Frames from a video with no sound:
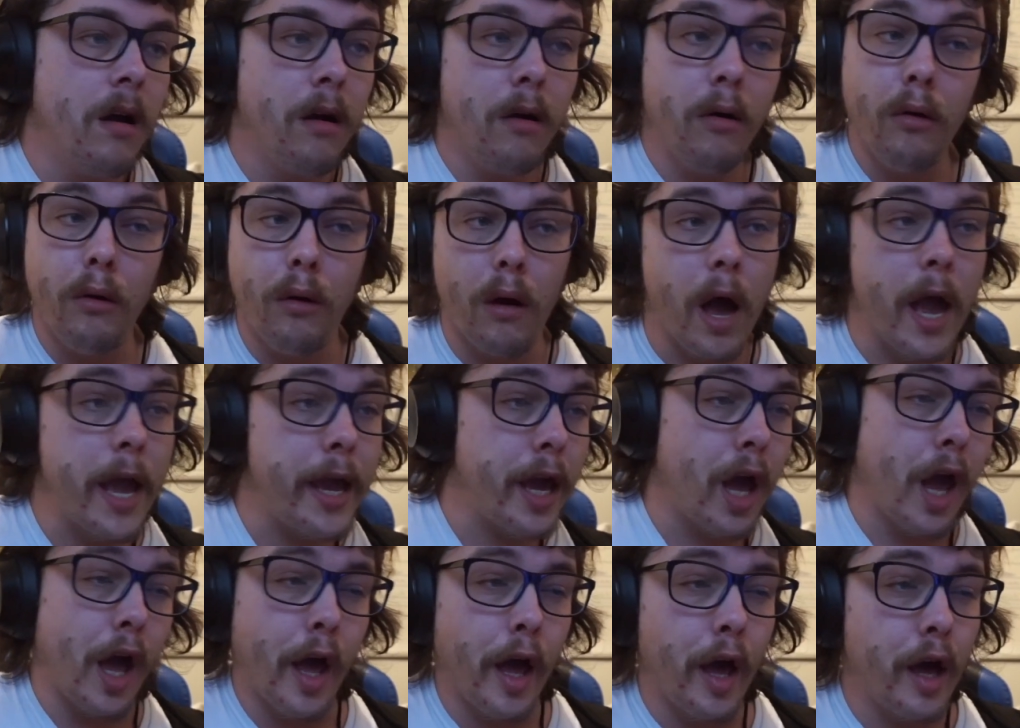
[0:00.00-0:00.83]
oh,
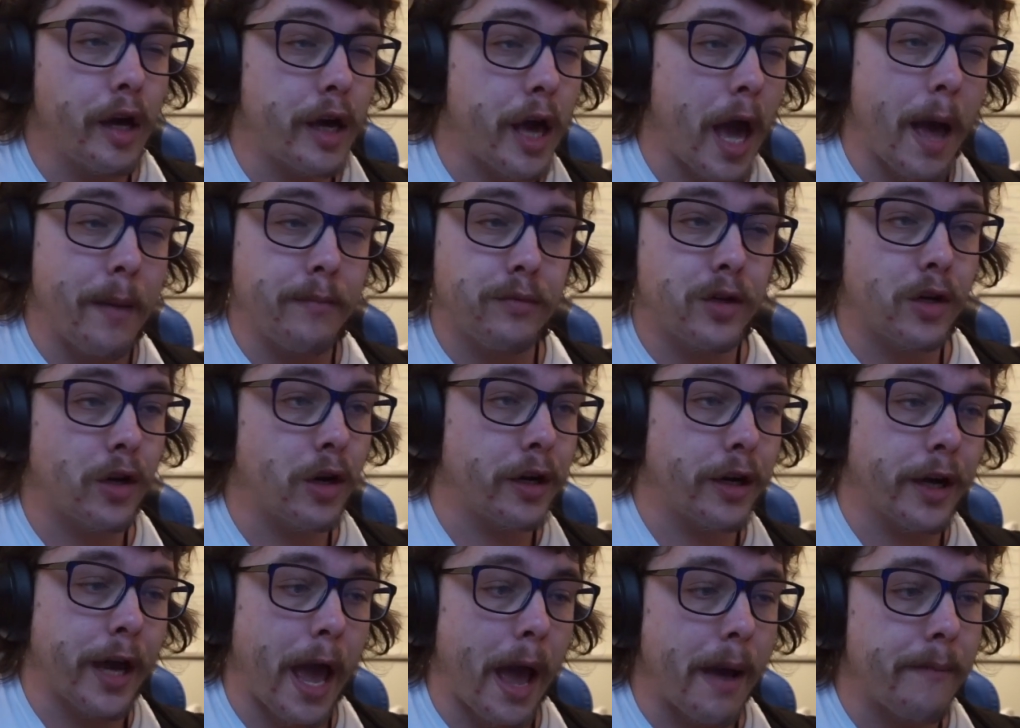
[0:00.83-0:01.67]
I capture
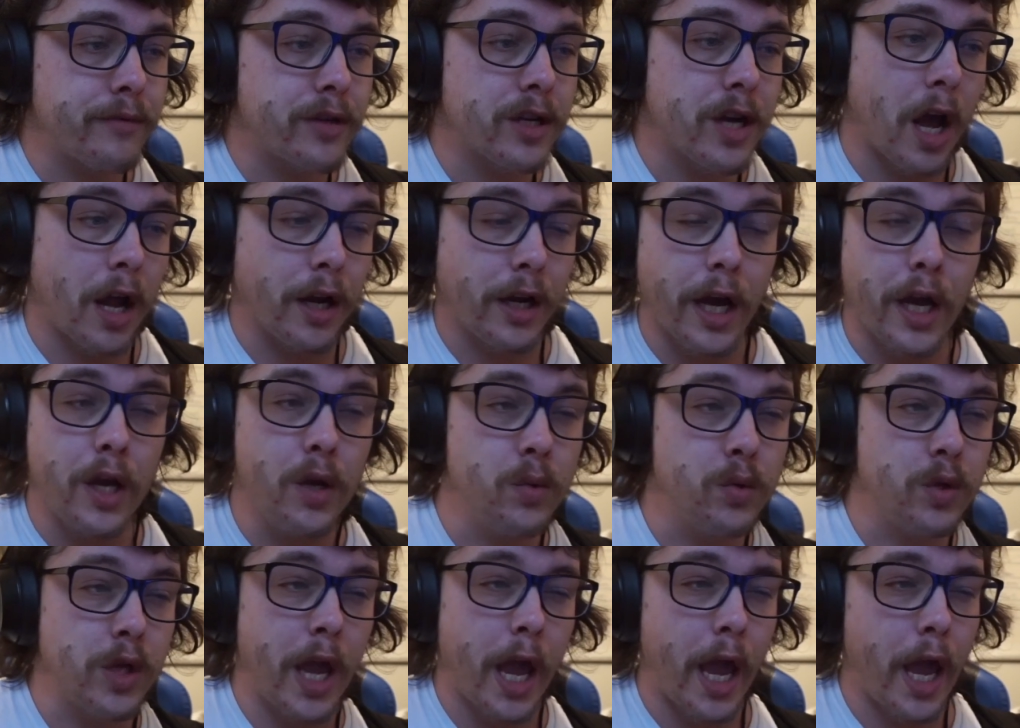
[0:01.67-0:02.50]
on a capture card. I
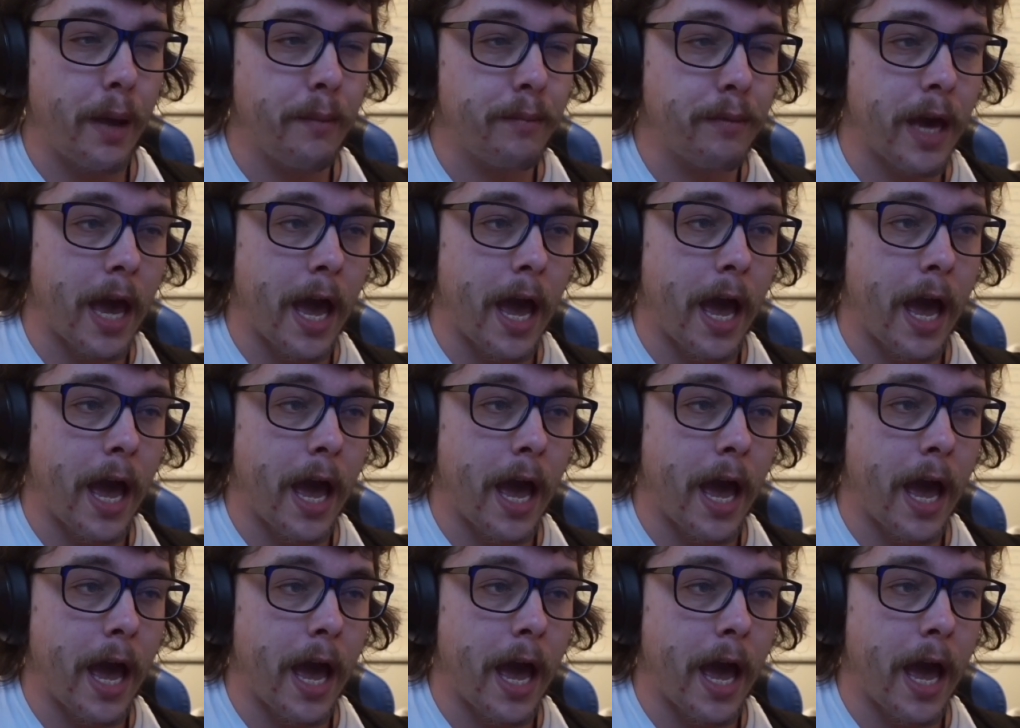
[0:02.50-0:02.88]
use game